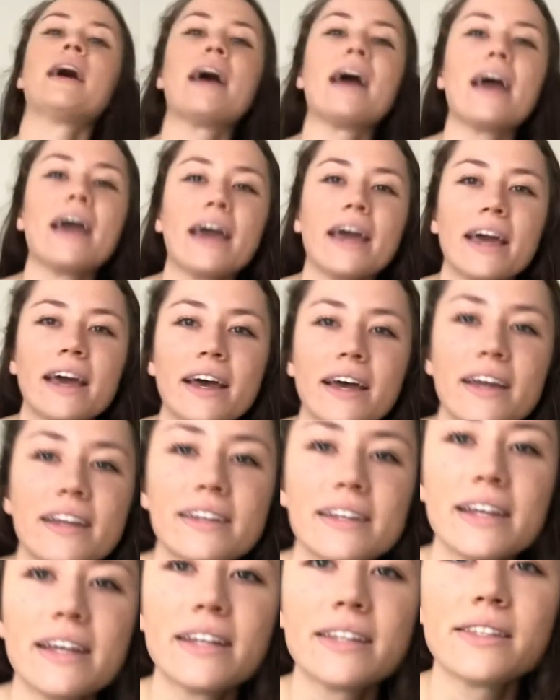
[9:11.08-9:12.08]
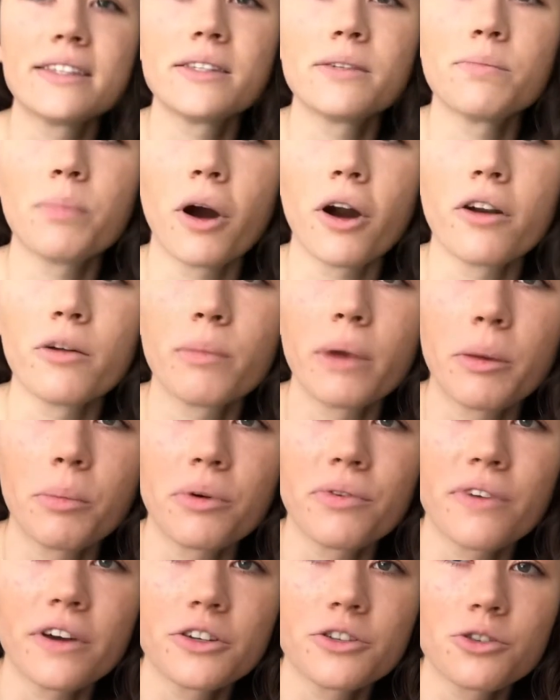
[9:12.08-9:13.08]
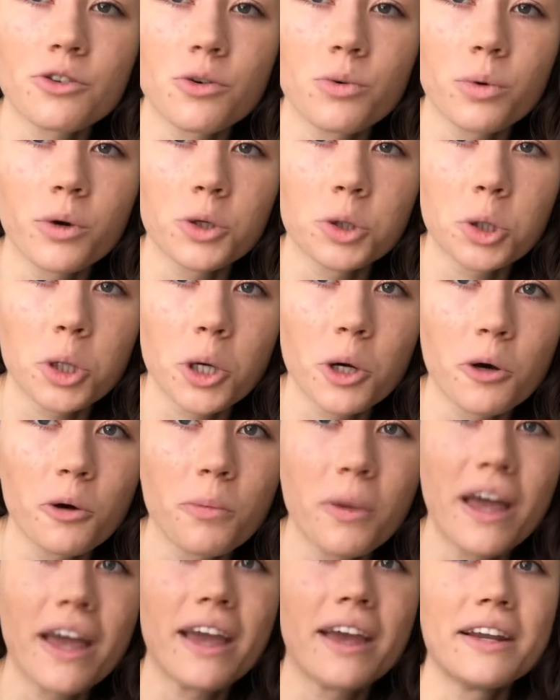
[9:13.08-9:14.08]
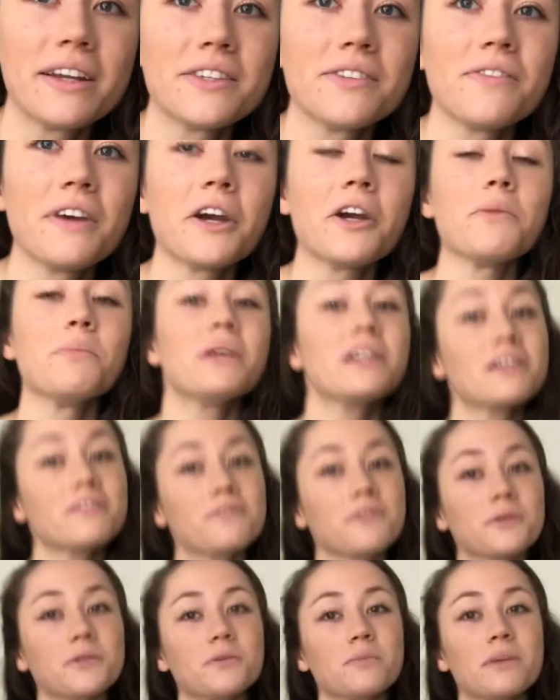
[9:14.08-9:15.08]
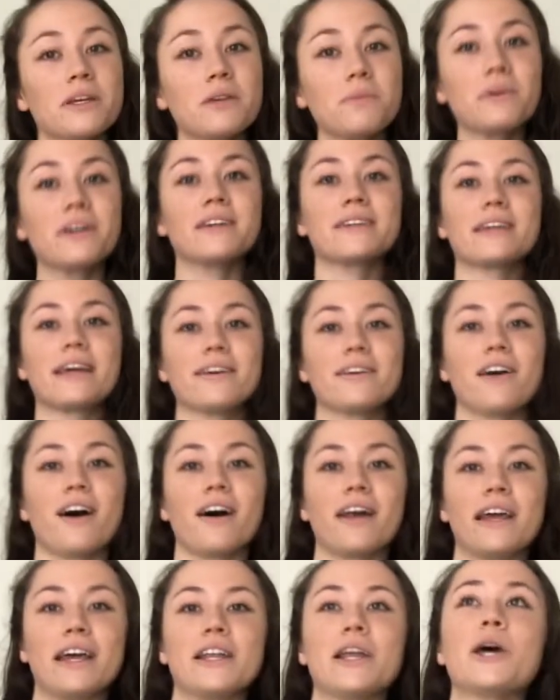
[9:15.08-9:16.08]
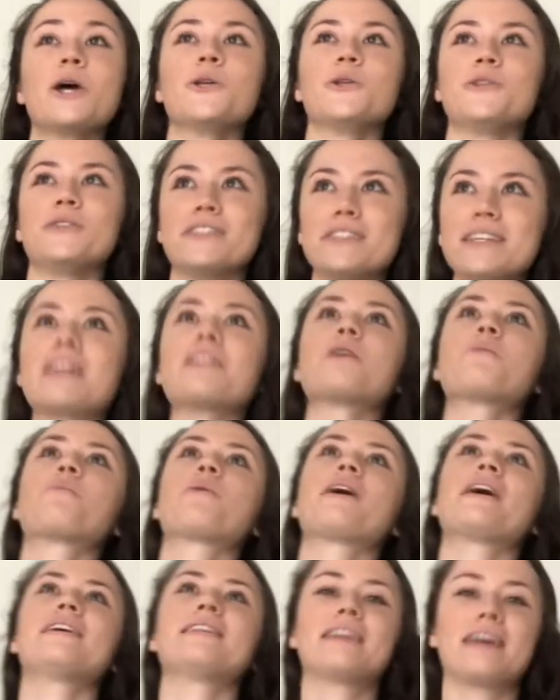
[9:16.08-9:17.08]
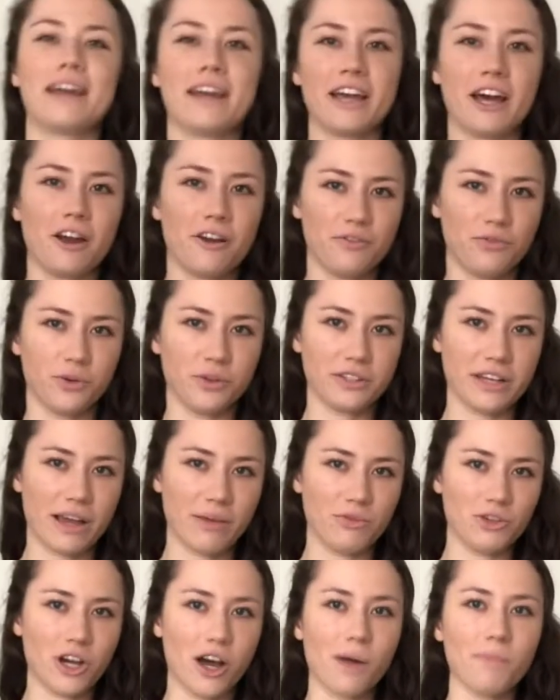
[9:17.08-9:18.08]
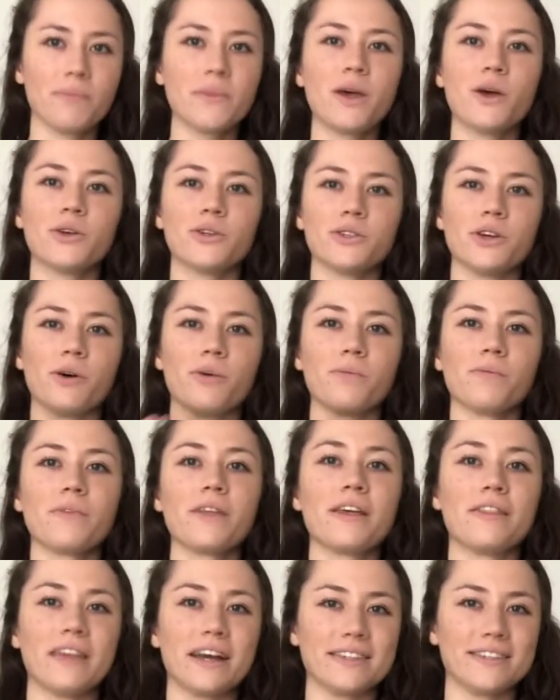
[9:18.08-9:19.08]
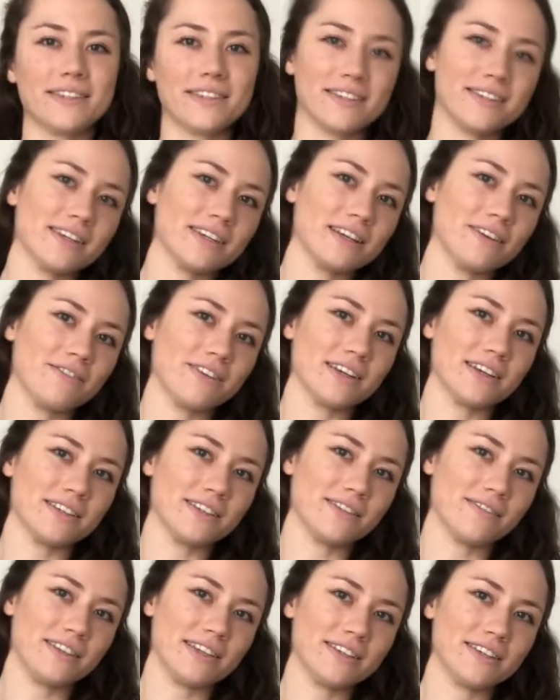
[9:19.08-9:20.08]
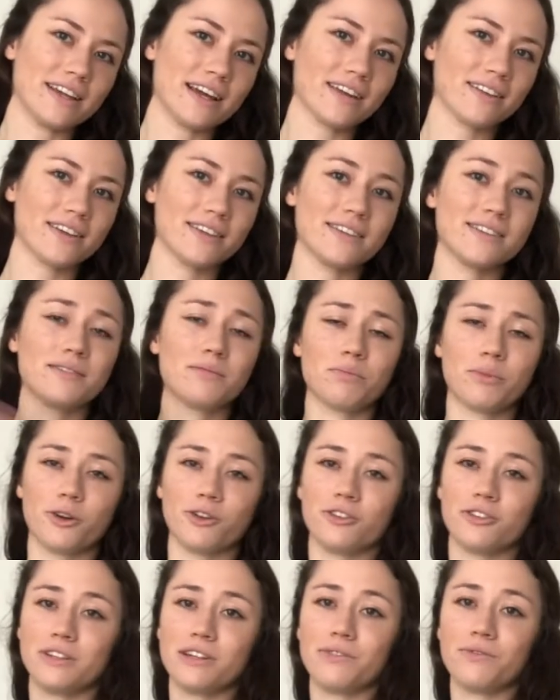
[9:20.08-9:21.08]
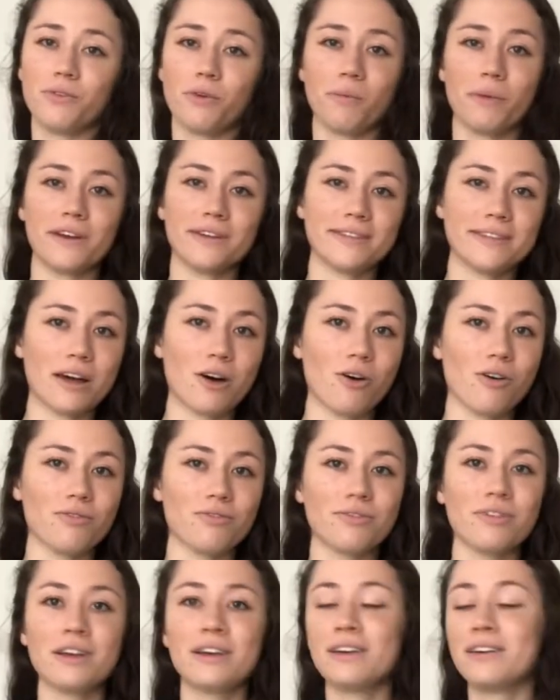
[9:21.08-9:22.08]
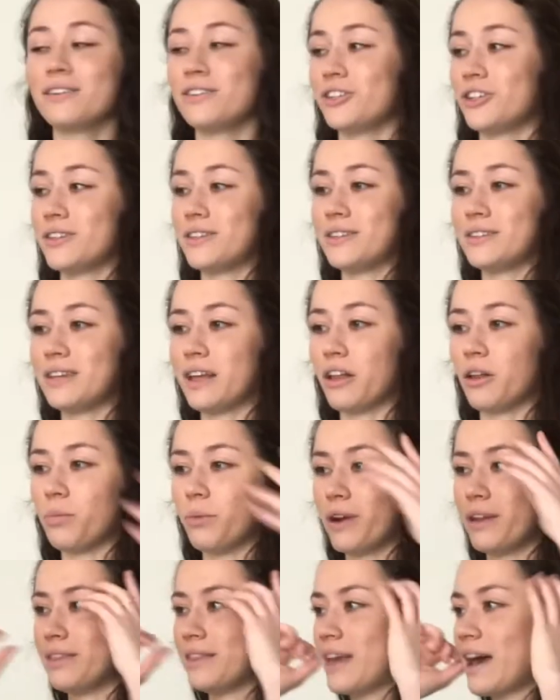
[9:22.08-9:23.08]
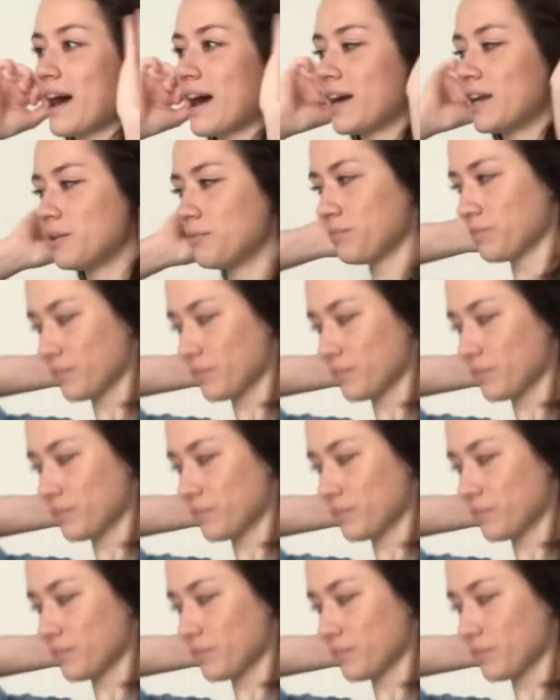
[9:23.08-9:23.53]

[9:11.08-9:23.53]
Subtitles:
And it's part of my professional wardrobe, and it's very meaningful to me because I got it to celebrate that I got a full-time job. So that's the significance of this necklace. Purchased it for myself just to celebrate that.